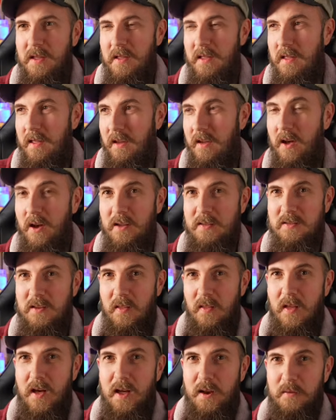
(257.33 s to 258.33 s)
it caused a
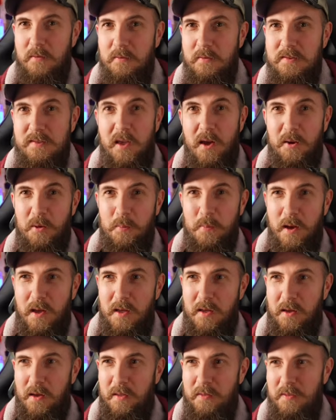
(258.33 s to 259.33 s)
lot of scuttlebutt
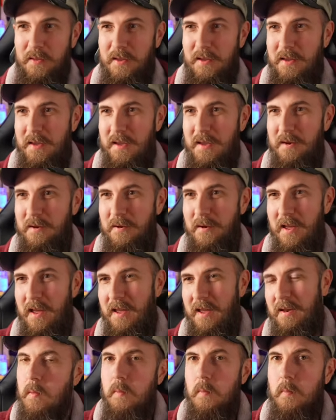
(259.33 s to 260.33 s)
on the internet.